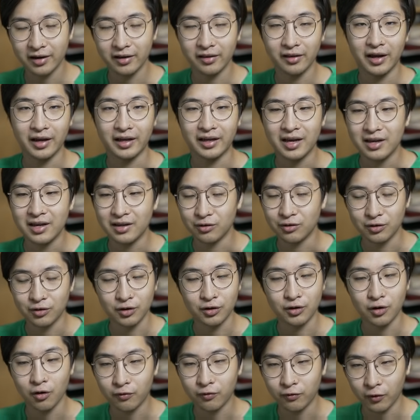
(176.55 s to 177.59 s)
Like you could
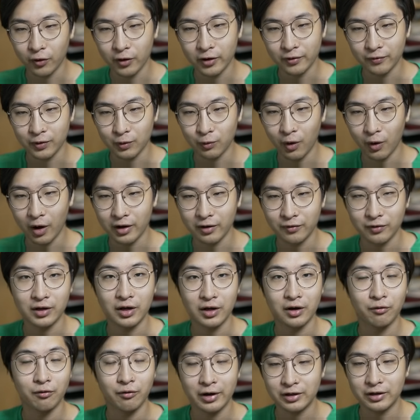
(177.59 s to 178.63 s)
go for it if you want, if you
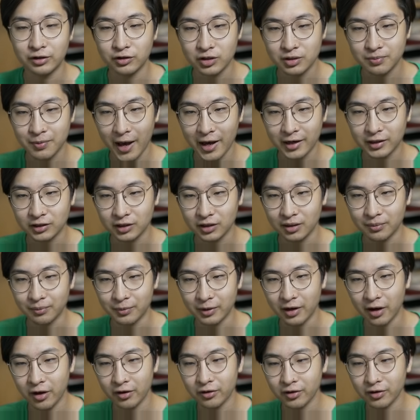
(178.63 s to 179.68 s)
get a Ranger spatula,
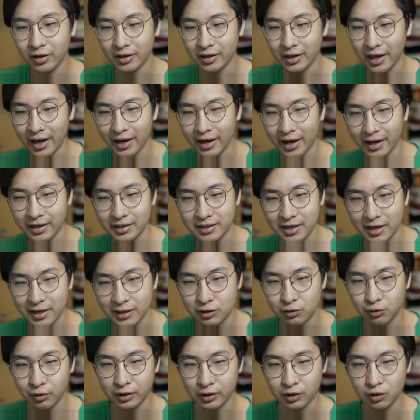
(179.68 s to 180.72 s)
but other than that, I tend
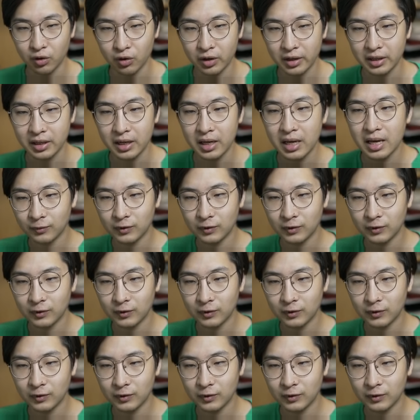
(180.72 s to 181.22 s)
to ignore it.